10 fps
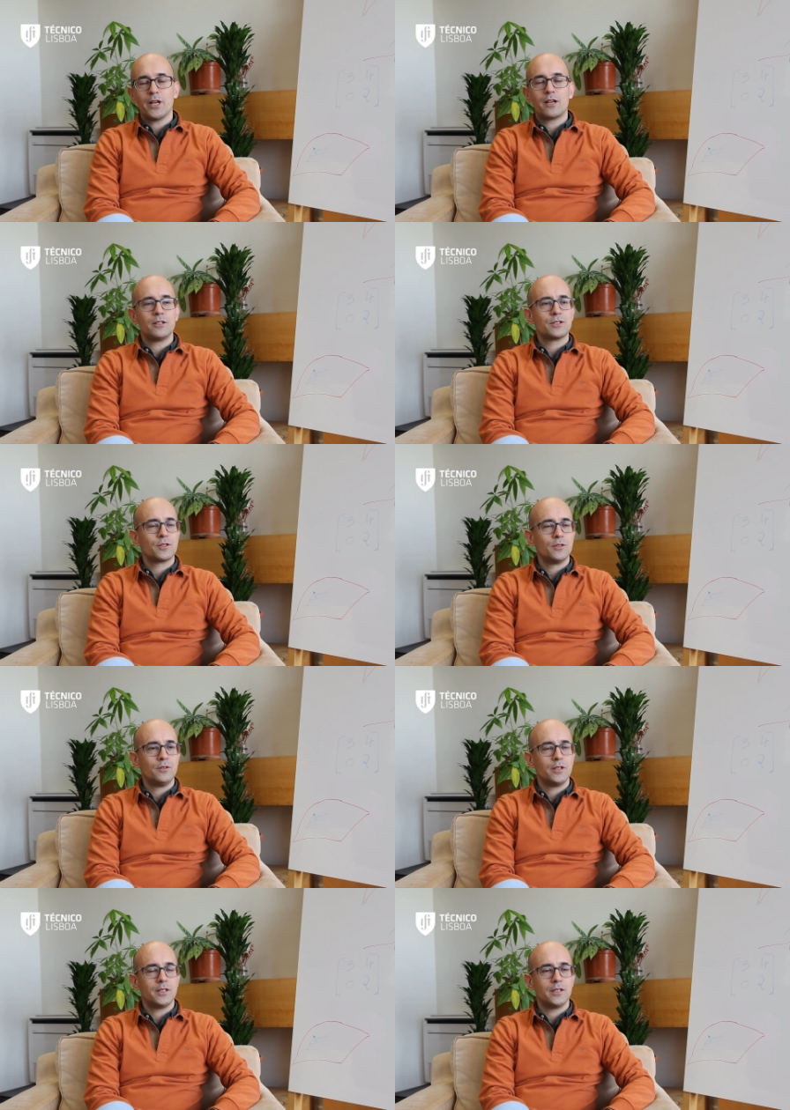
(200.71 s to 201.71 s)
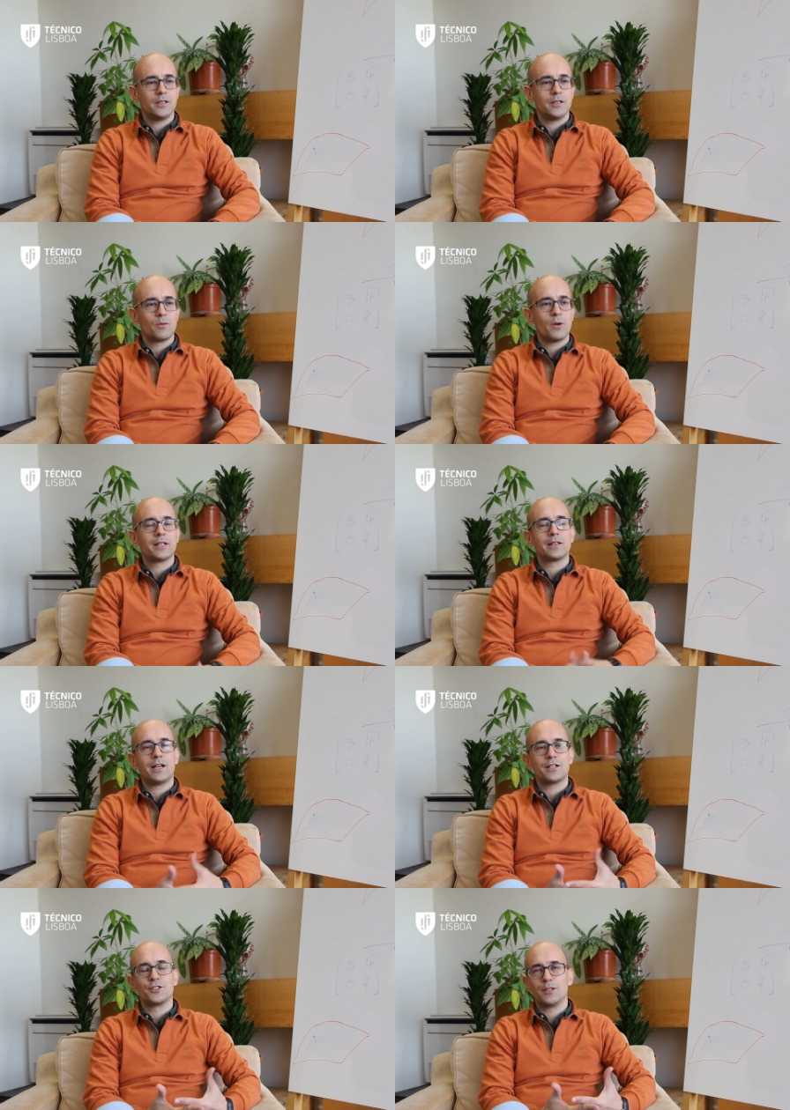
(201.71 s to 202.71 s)
We are also a quite
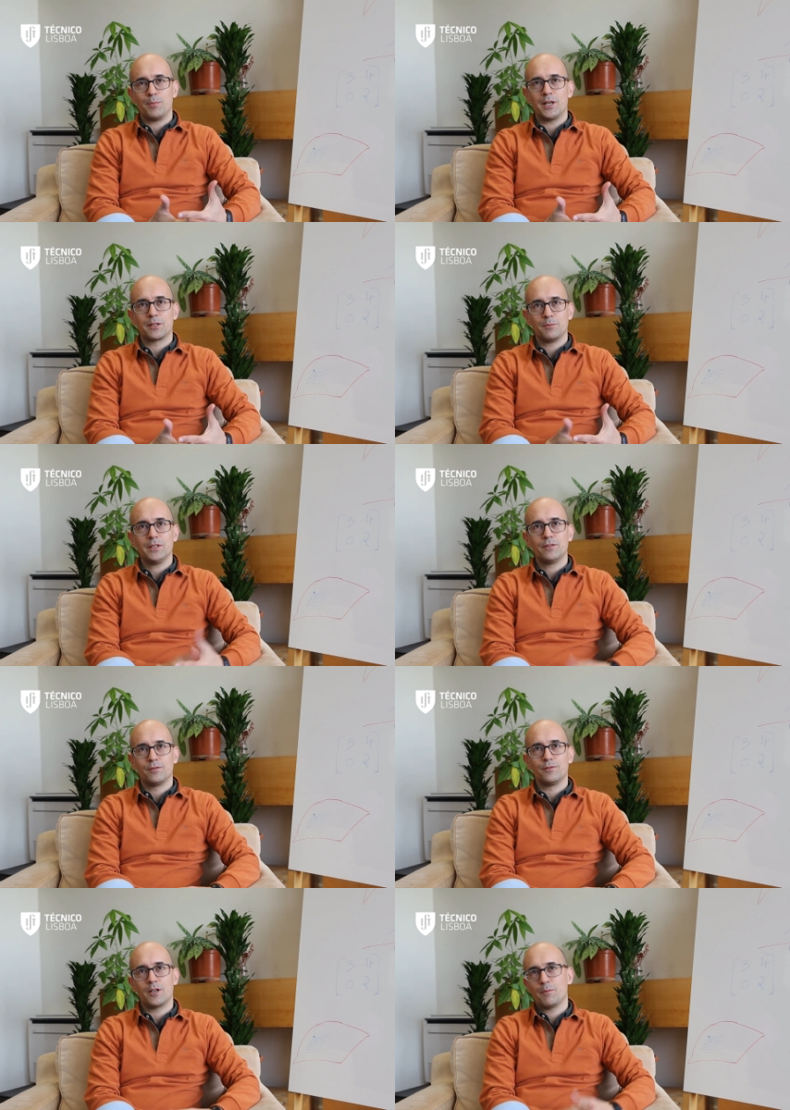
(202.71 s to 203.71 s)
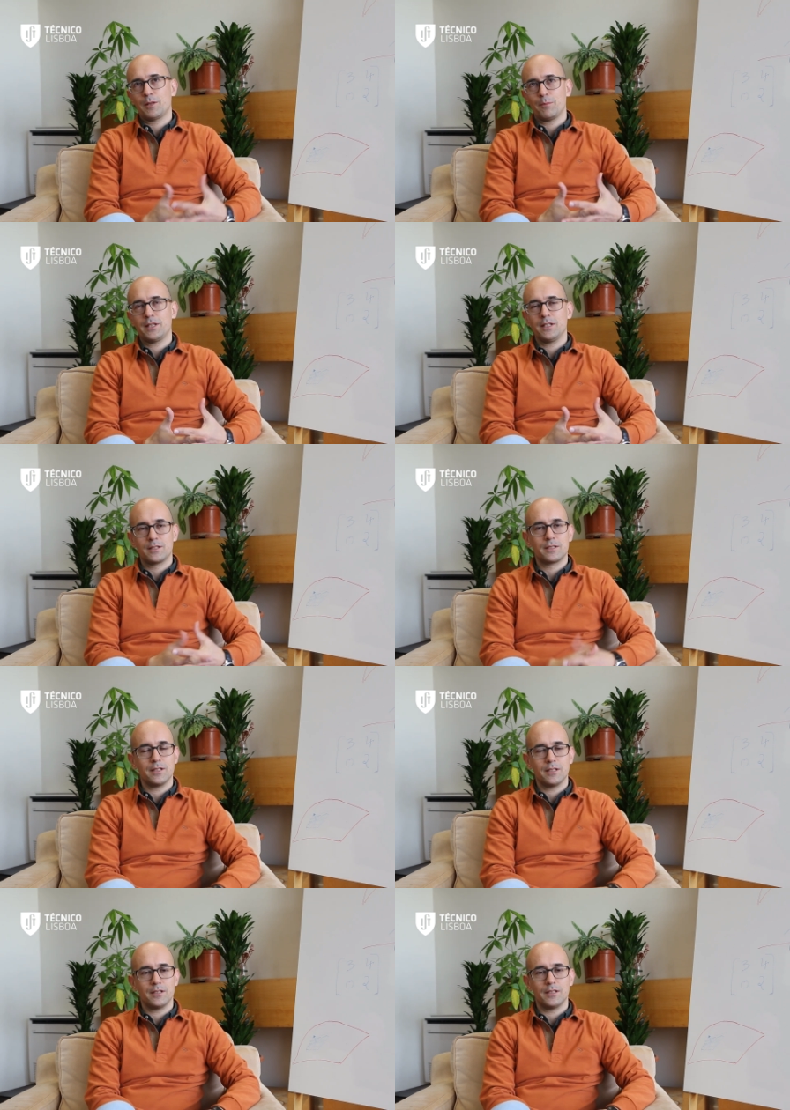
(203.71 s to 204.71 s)
large department for mathematics
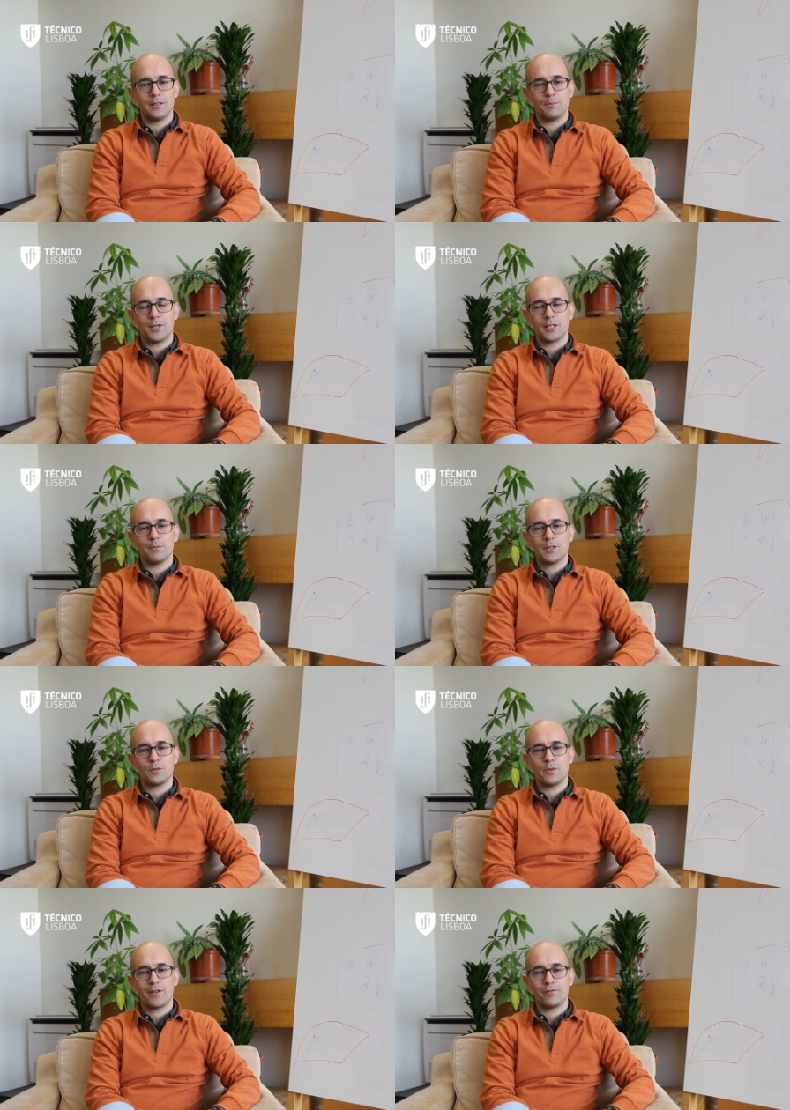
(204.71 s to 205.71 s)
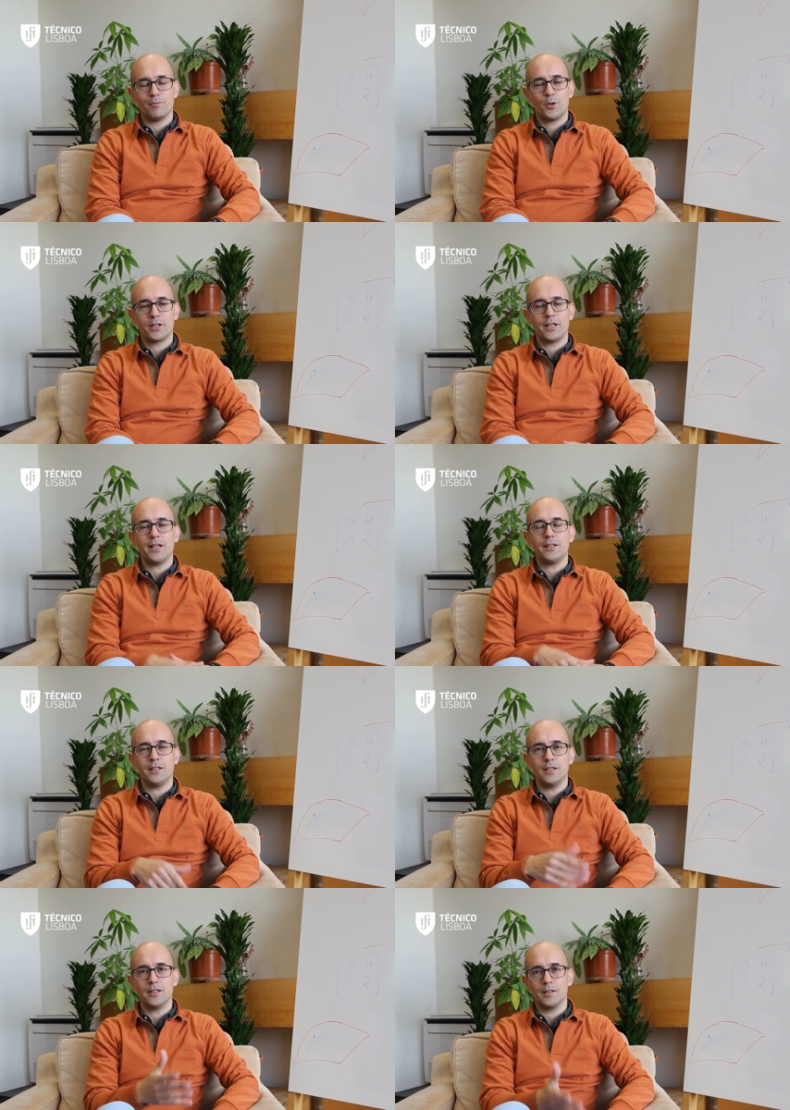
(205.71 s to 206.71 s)
departments. We have more than
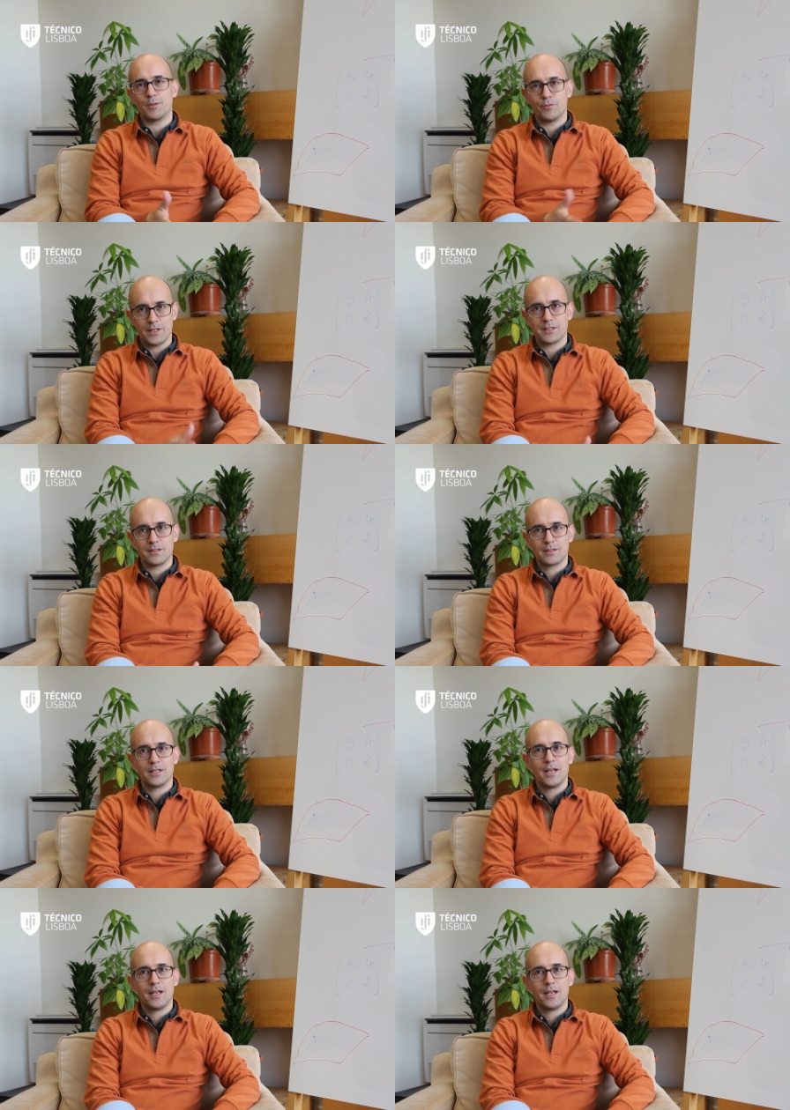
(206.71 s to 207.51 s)
80 professors.